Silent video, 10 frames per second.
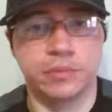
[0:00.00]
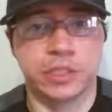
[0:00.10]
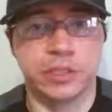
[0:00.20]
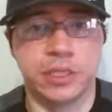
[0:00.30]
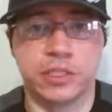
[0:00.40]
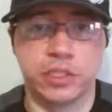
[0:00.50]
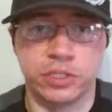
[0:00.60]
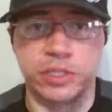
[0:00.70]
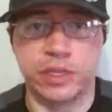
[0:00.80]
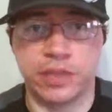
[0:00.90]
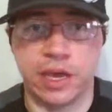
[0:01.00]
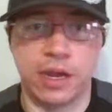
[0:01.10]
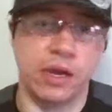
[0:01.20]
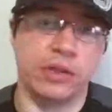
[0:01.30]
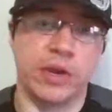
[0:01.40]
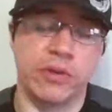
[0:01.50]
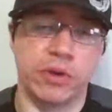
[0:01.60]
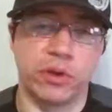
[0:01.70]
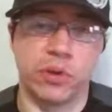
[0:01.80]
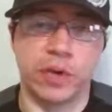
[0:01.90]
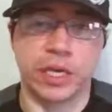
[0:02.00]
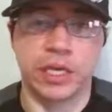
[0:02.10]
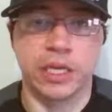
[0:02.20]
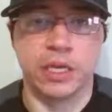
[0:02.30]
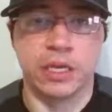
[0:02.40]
So that's just to get that out of the way real quick.